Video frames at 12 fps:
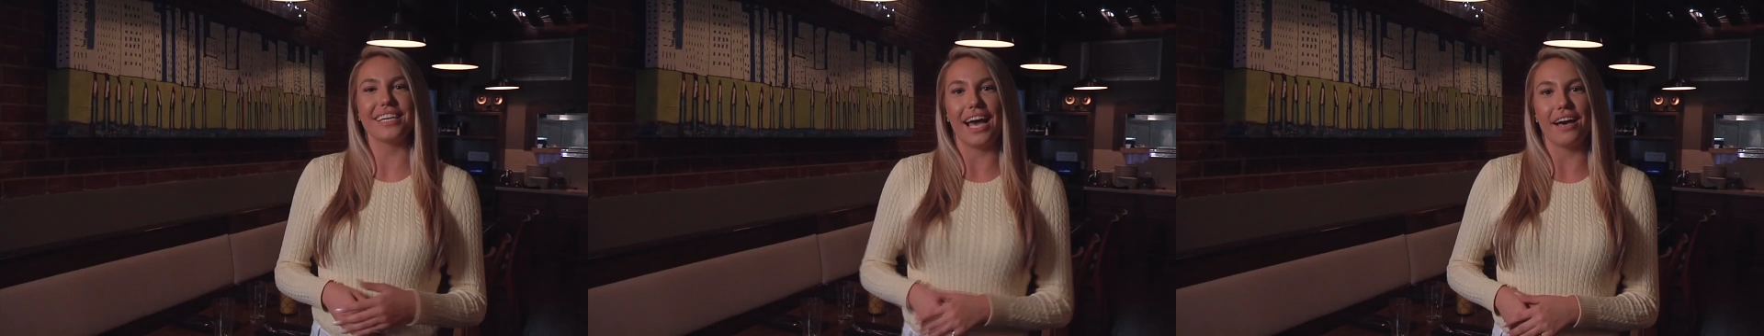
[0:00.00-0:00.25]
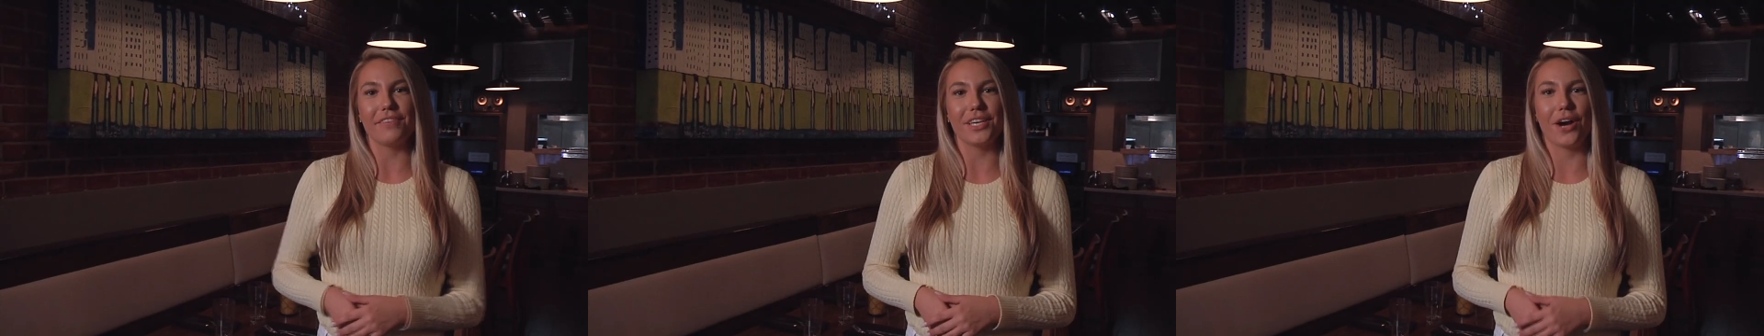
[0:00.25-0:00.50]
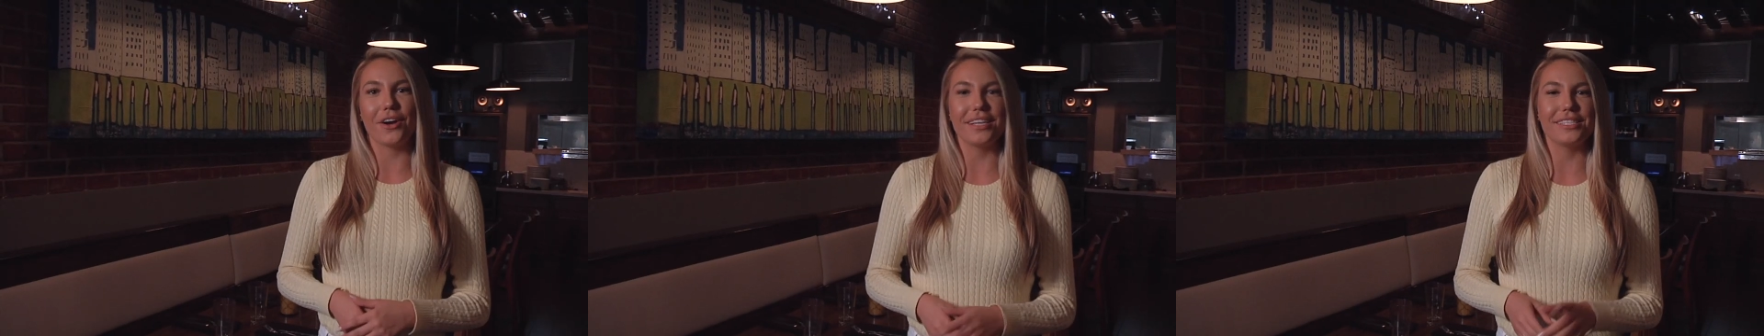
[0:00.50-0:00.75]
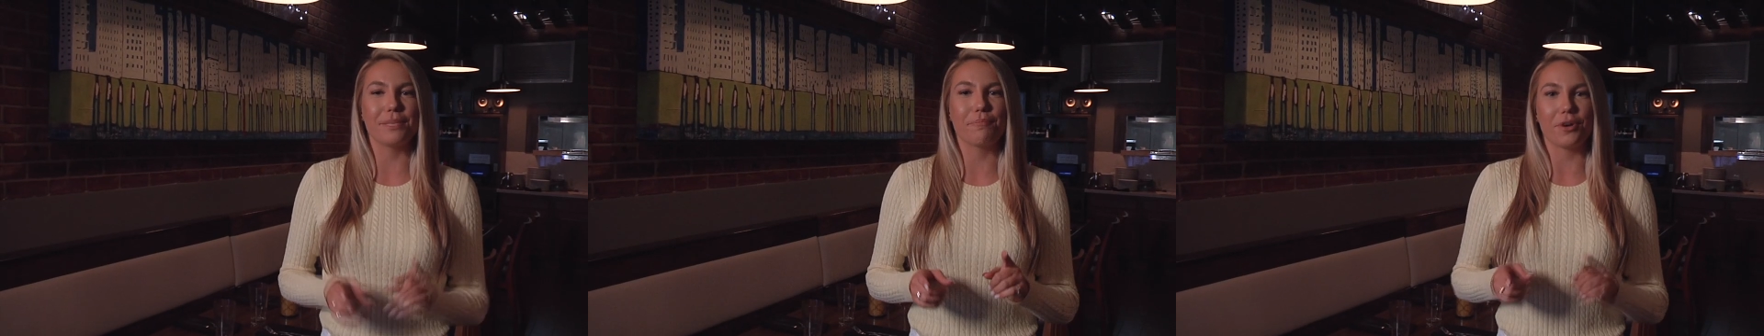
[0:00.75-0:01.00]
to Caviar
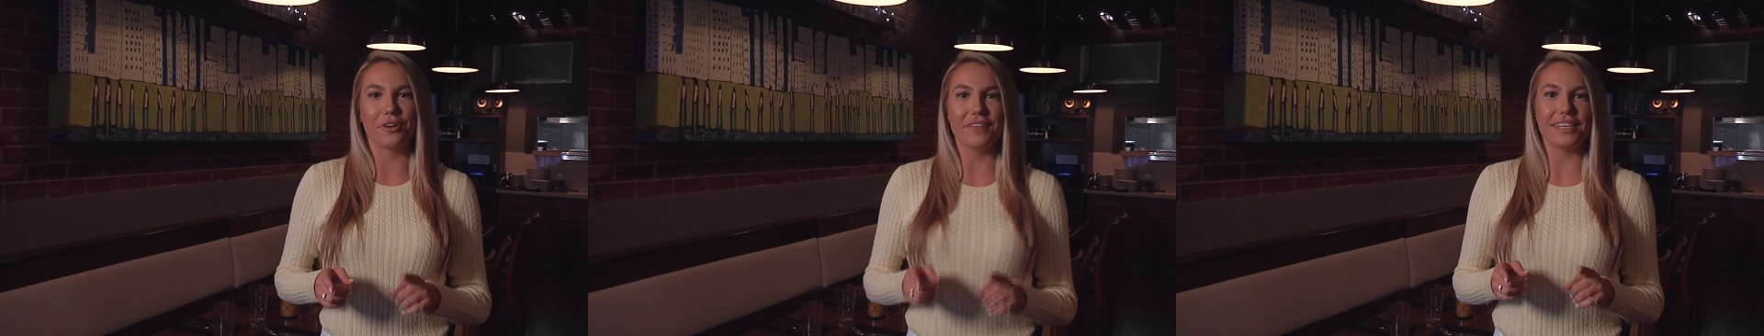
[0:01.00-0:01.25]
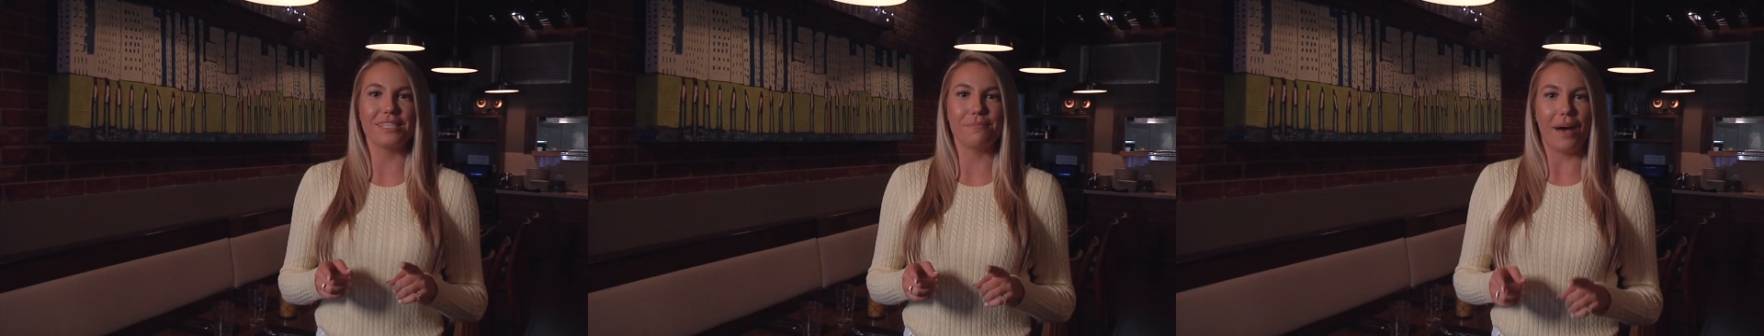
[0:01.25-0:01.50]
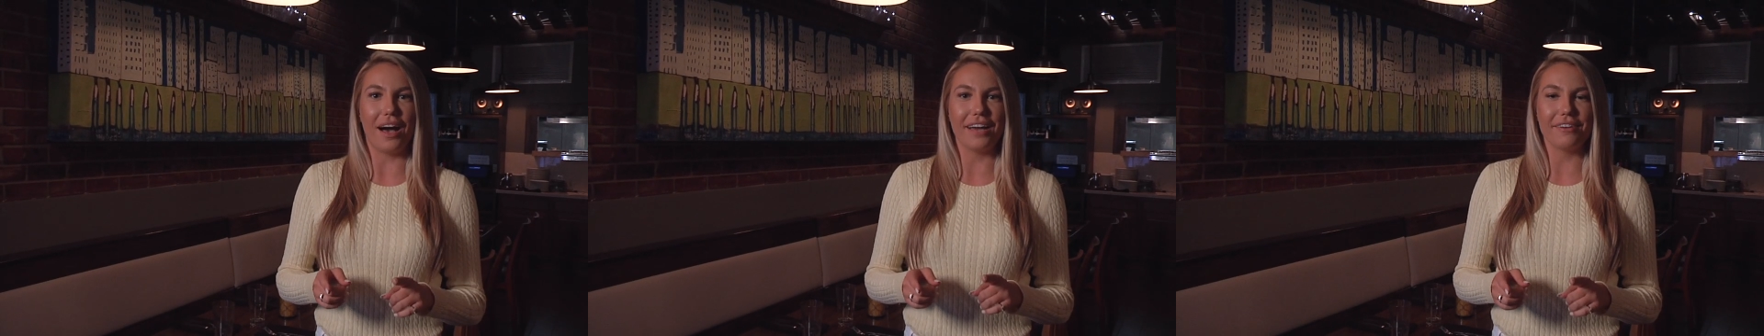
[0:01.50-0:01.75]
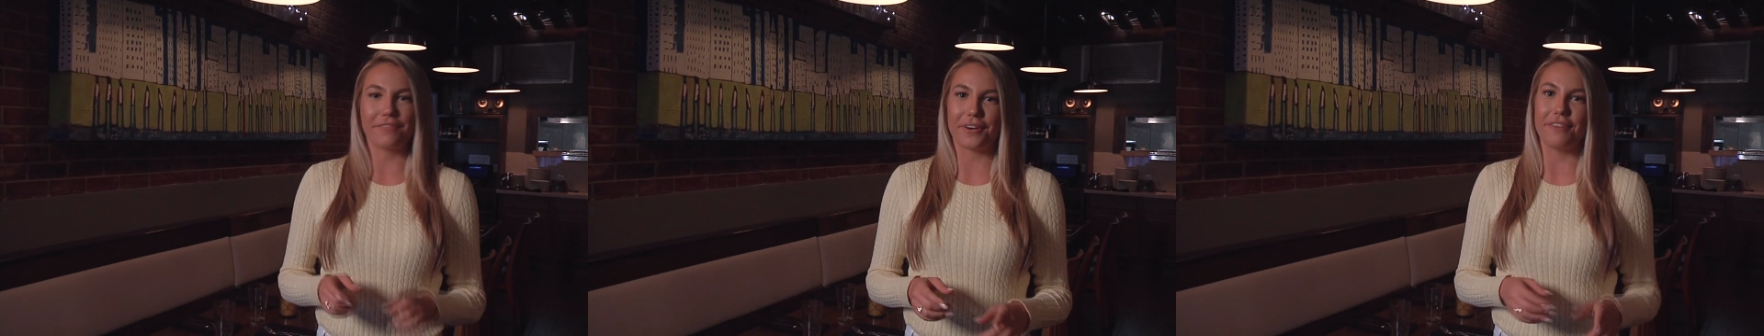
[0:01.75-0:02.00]
is the perfect spot
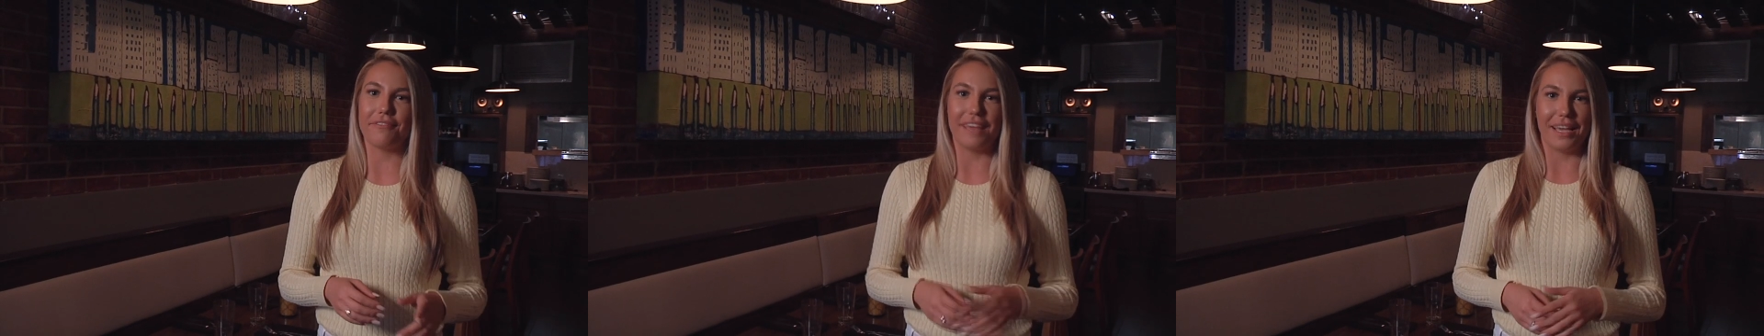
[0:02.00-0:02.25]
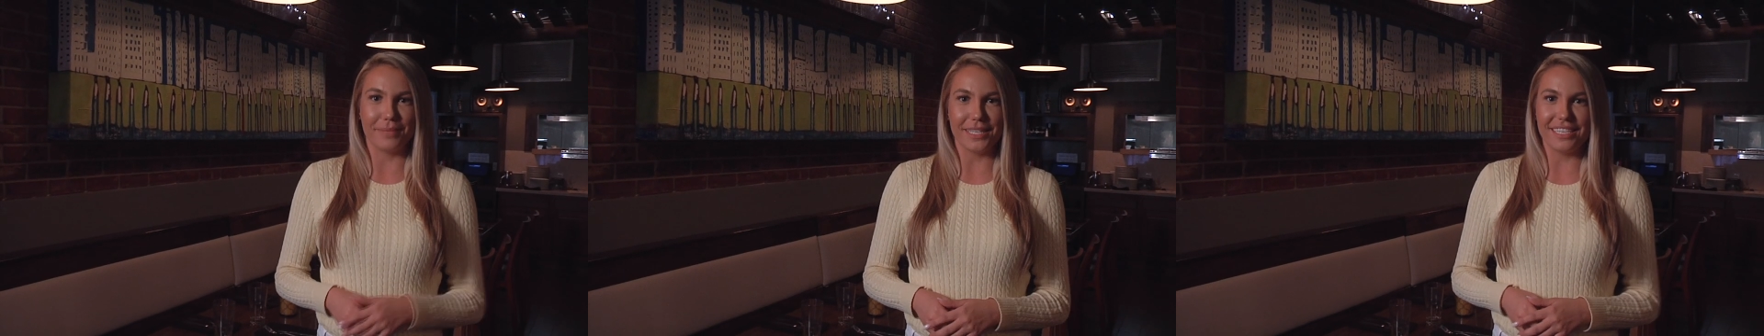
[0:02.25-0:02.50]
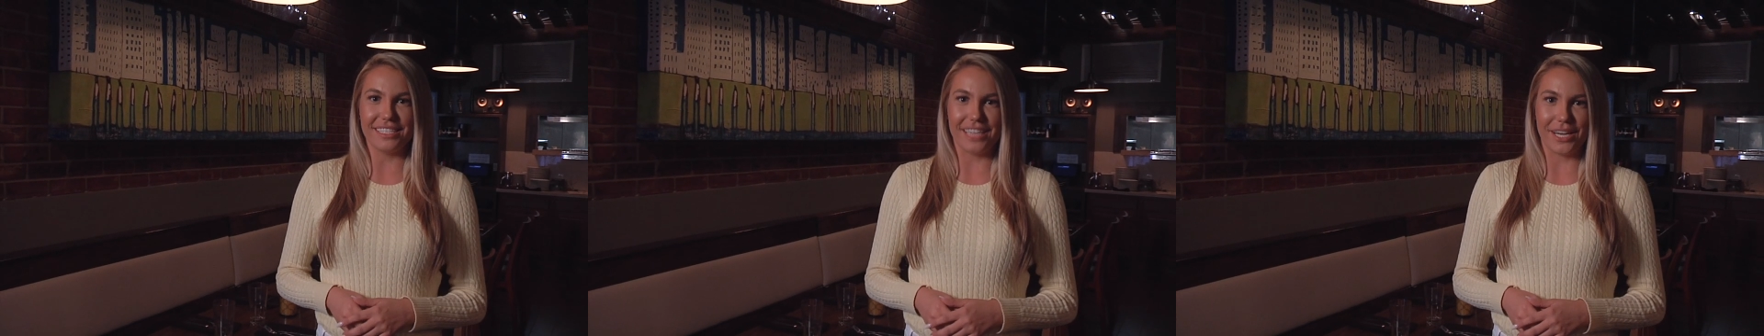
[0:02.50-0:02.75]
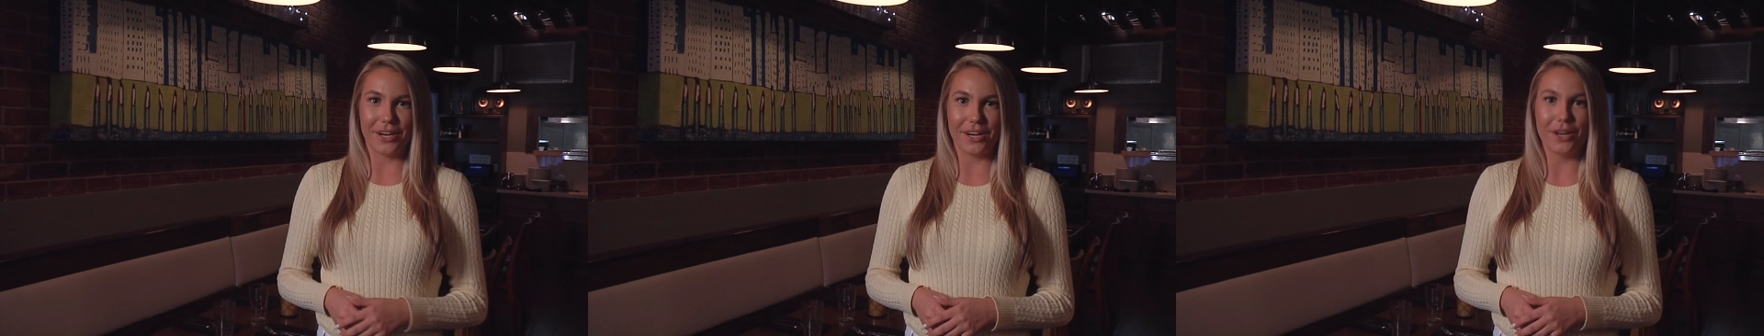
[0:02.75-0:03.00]
for a family
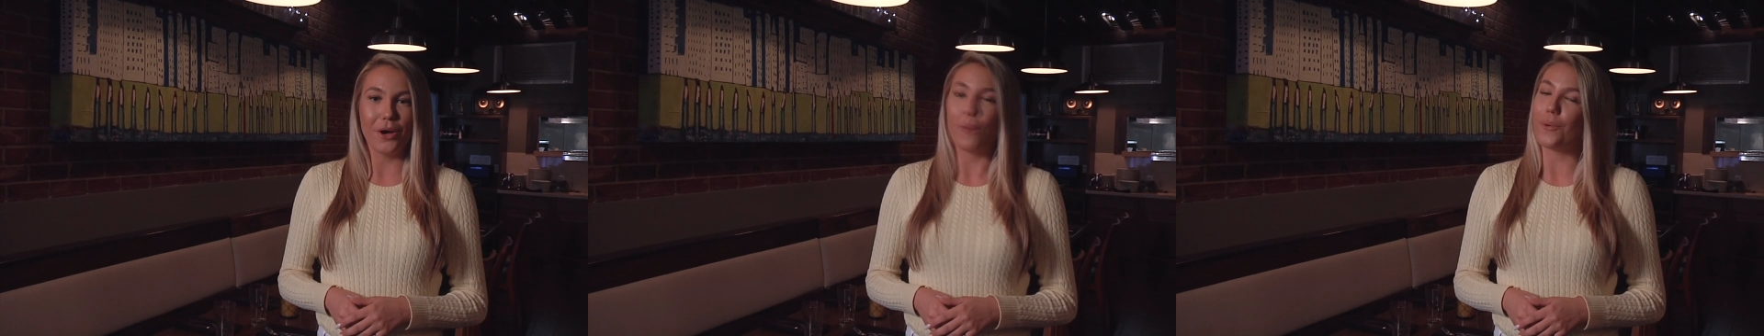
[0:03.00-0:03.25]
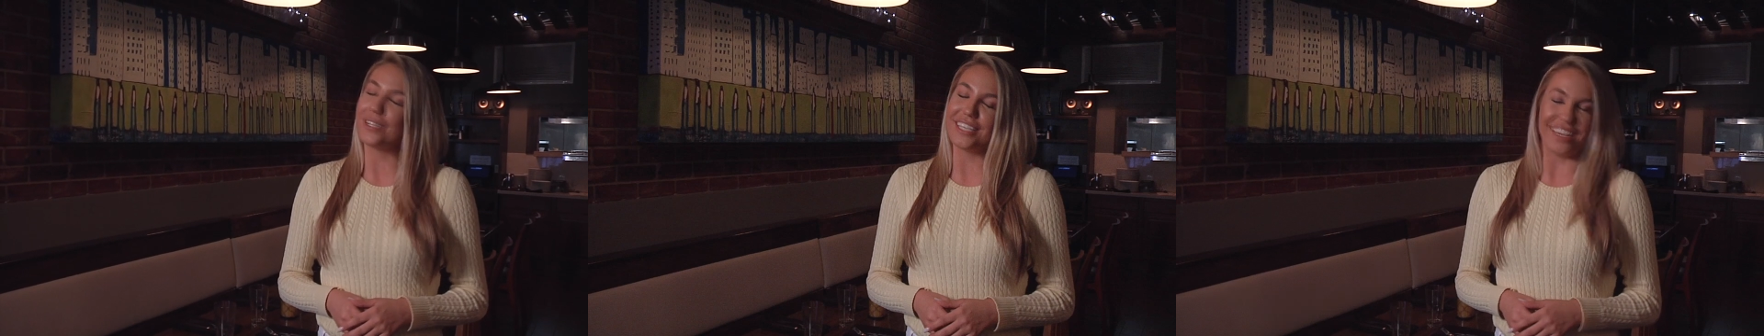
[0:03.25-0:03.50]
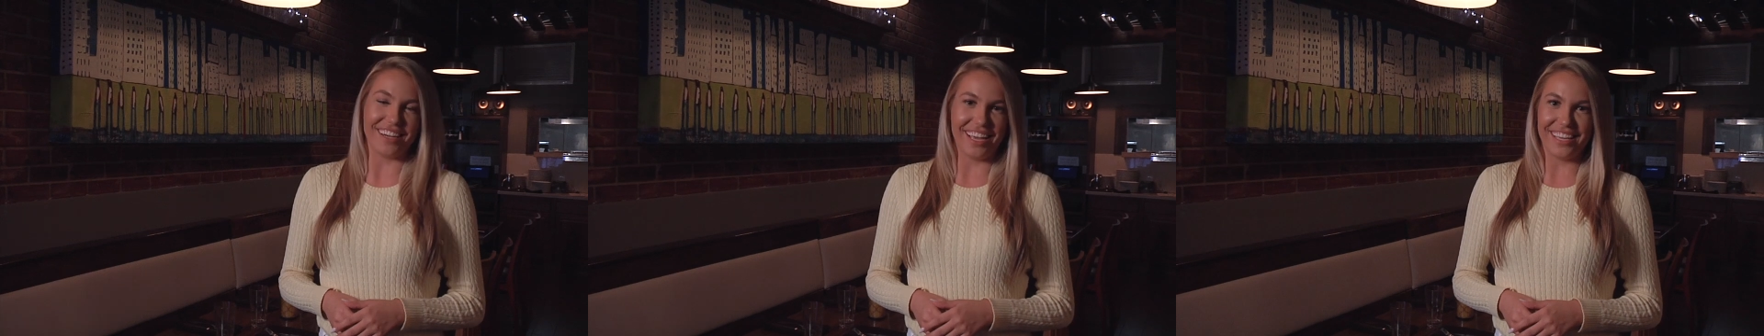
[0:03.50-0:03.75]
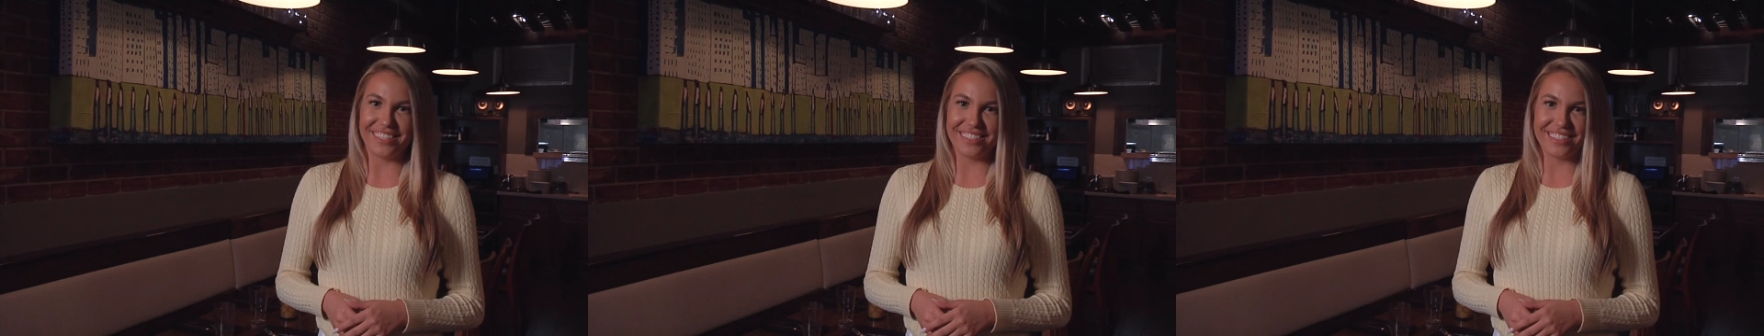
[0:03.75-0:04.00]
dinner or date
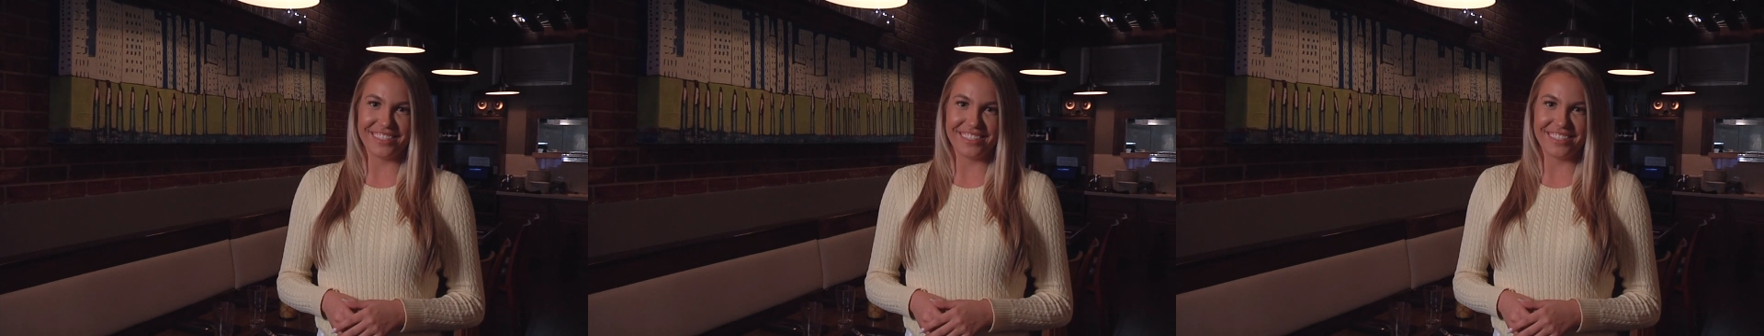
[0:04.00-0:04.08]
night.